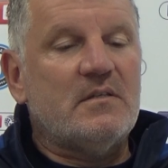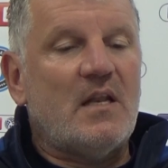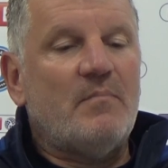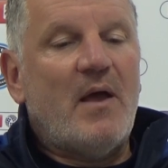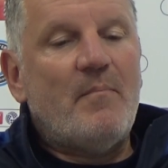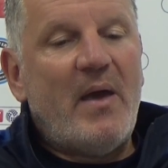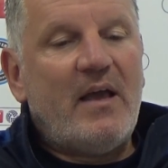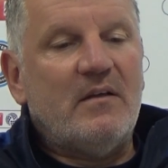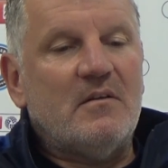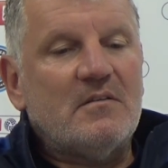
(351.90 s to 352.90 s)
has had a bad
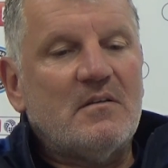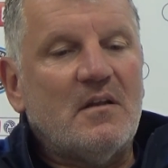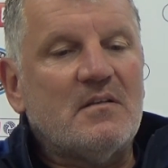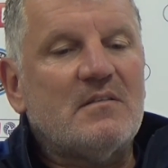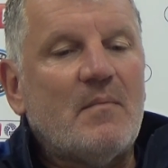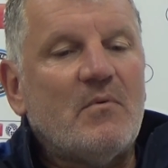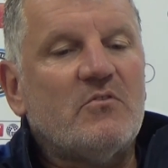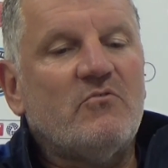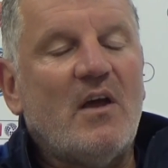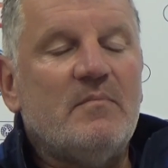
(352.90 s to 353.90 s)
back and a stomach
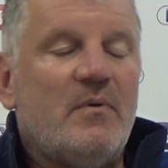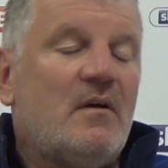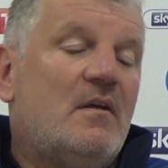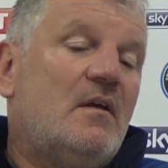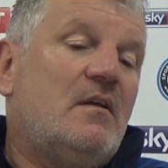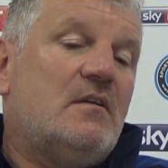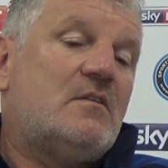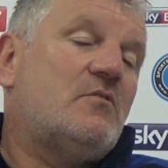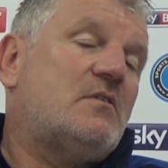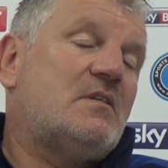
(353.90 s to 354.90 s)
strain, but
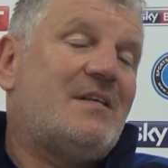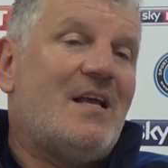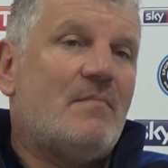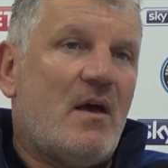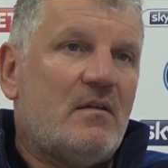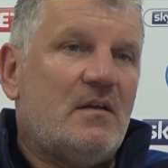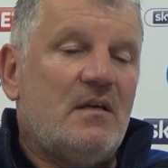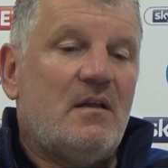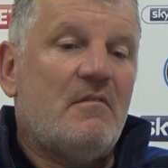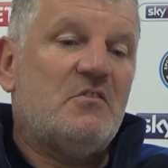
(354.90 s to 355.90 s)
it's good to see him out
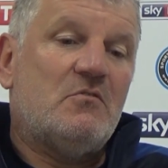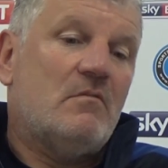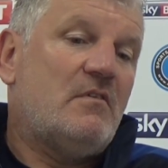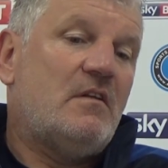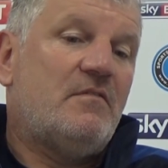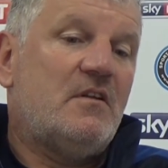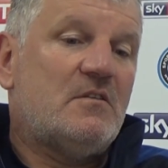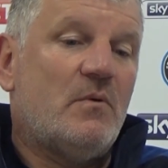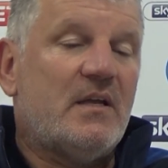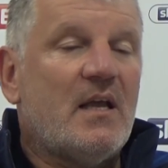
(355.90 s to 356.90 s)
there now. If he's not ready for
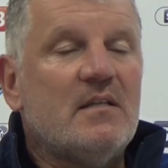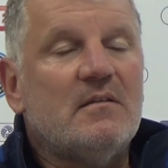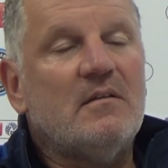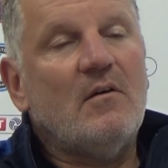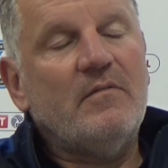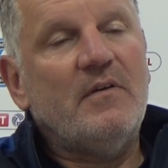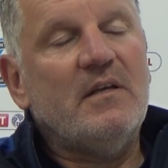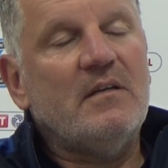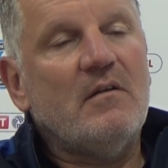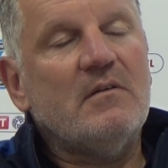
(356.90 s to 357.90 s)
this weekend, then
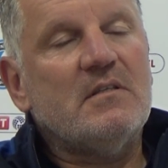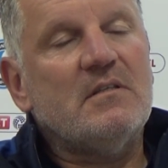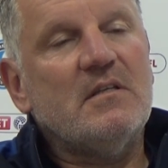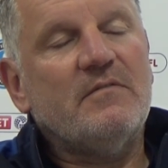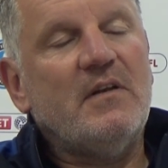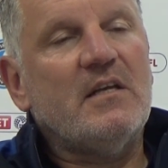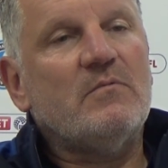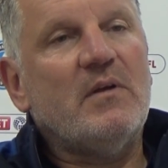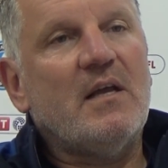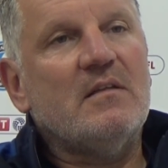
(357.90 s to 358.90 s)
hopefully, you know, it's for
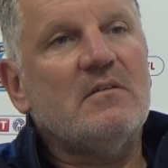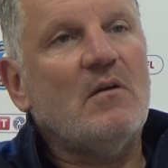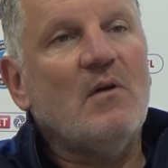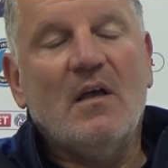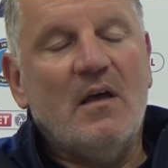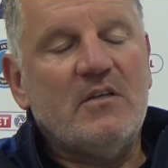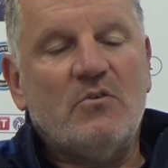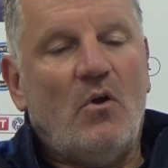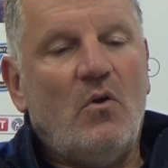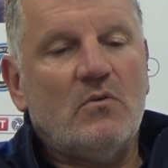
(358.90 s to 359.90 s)
next weekend, so it's
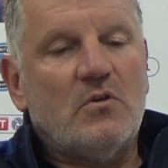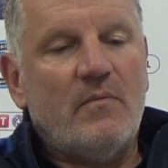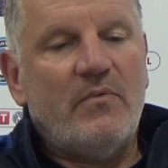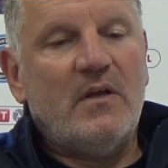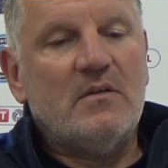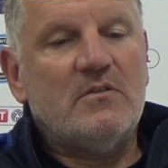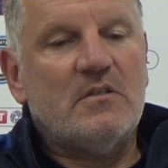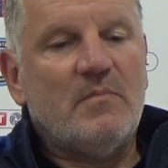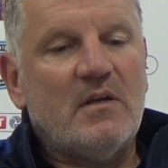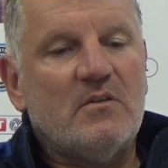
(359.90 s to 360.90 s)
not a long term thing. It's
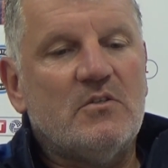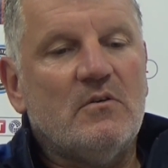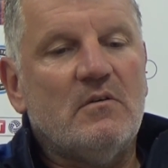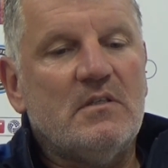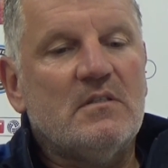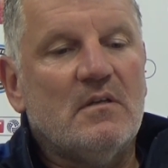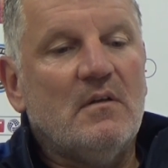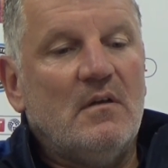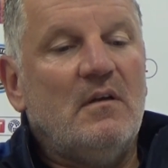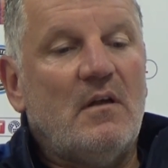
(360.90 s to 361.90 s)
just making sure he's, you
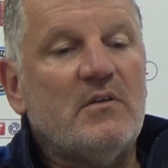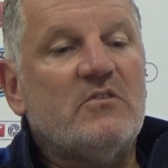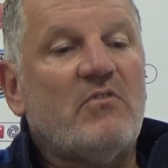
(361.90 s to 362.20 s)
know, he's